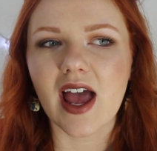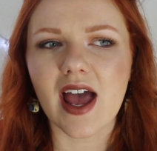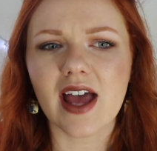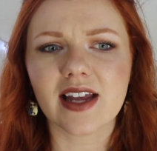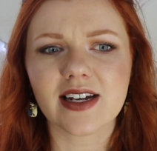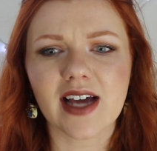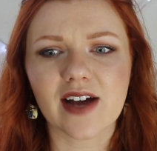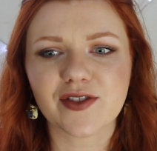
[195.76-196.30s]

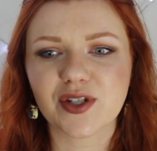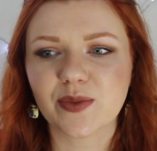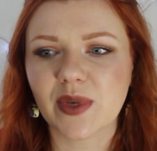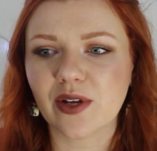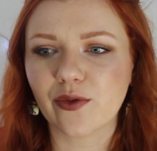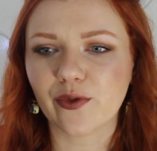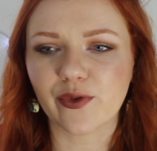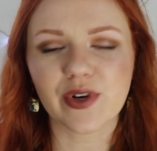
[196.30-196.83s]
And after
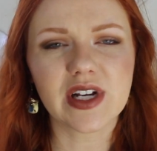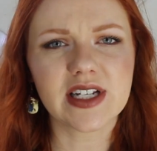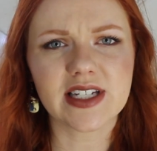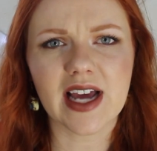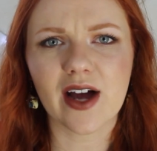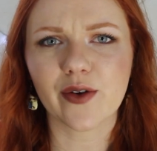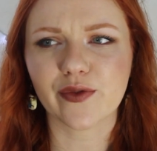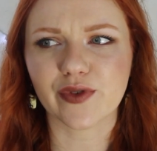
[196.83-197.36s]
being
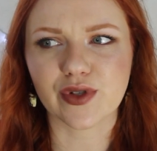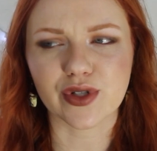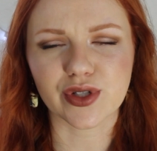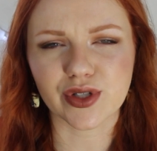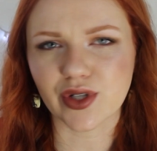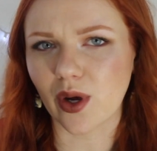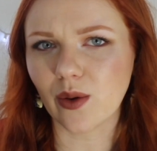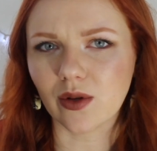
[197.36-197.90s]
freaked out for
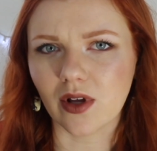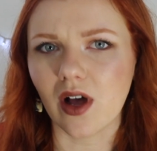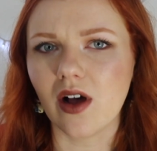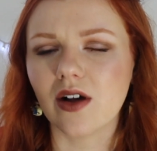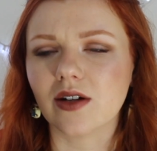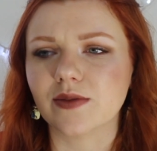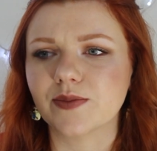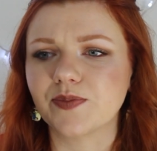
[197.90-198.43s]
so
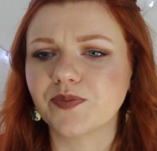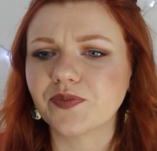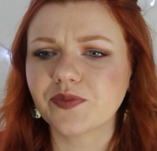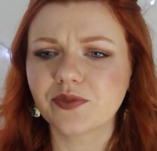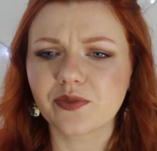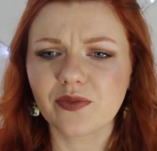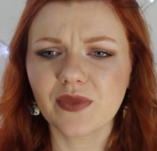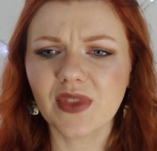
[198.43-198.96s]
long,
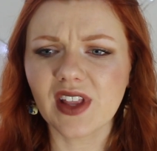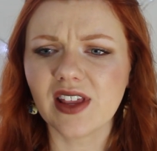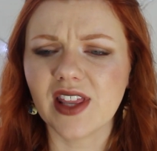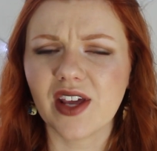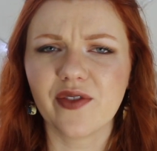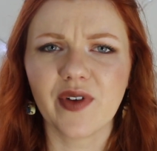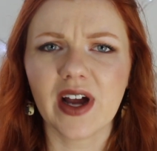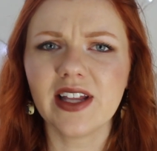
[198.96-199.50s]

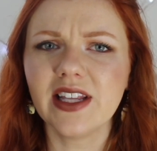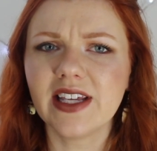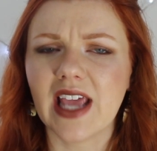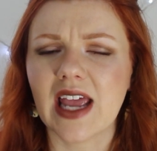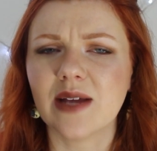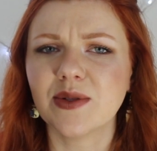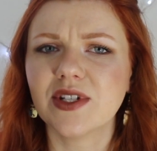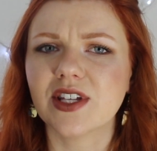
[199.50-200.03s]
they finally
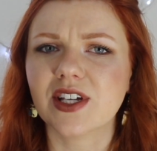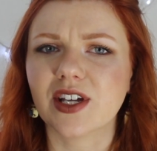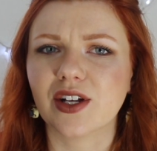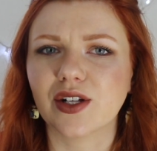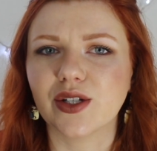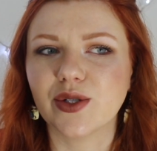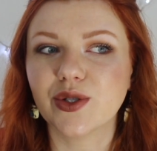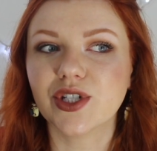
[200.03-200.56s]
came to the
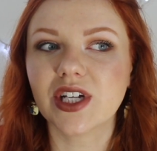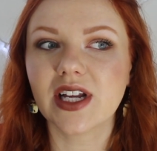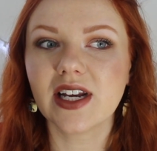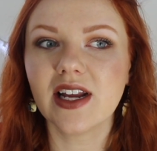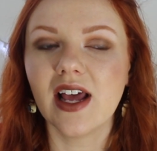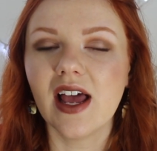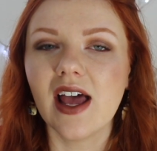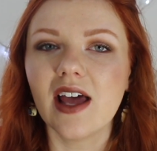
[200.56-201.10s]

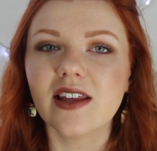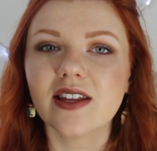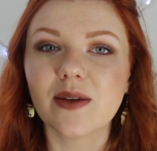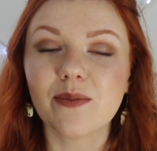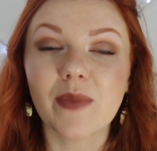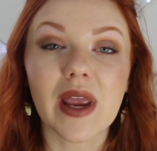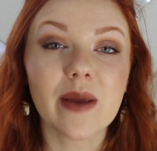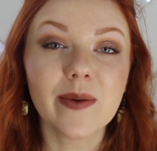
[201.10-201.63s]
conclusion
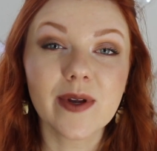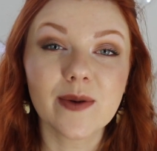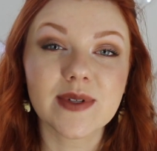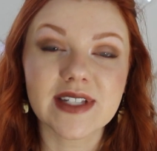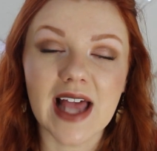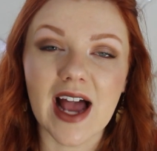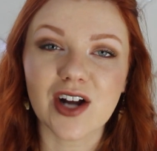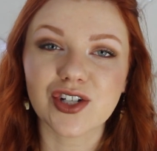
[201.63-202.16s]
that maybe it
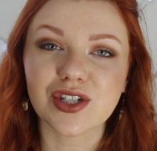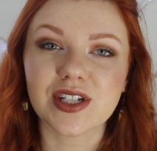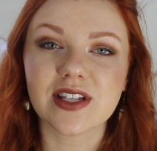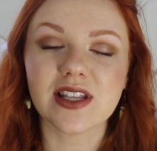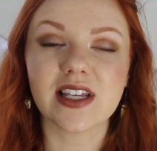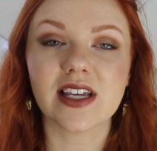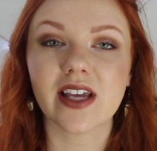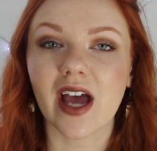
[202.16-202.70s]
was
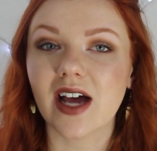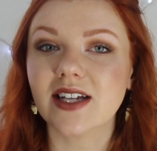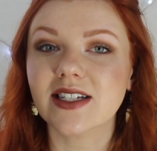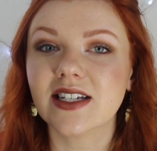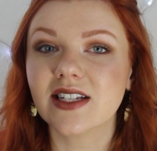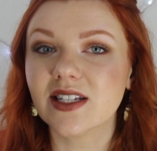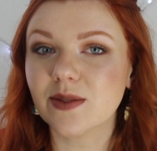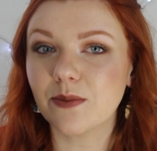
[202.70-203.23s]
actually the
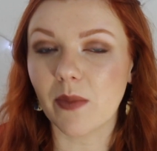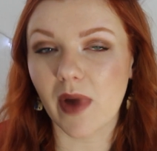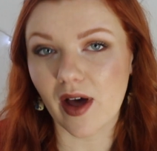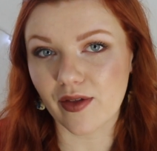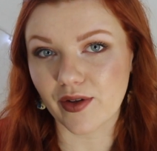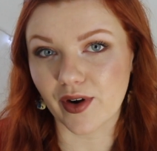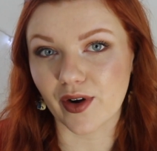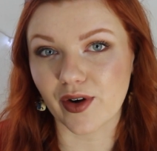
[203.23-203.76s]
cousin's
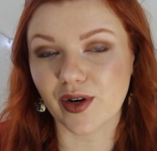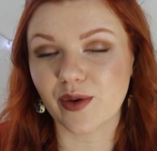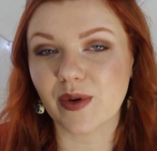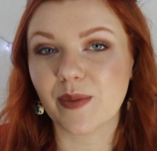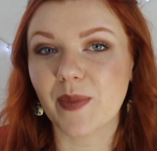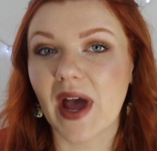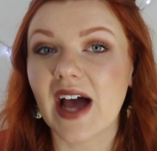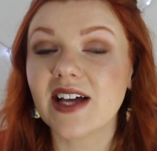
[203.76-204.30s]
mother who
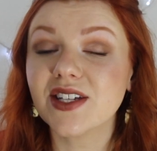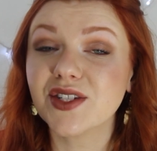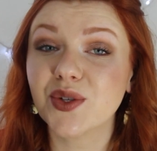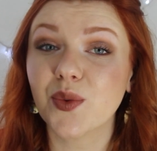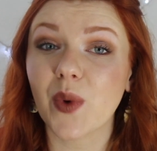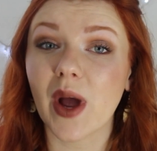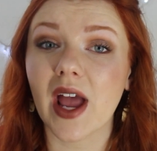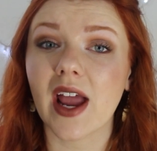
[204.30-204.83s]
had passed
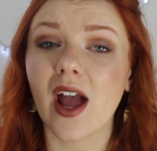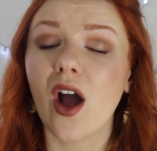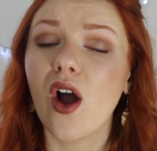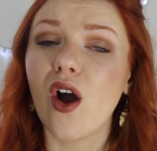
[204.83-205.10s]
away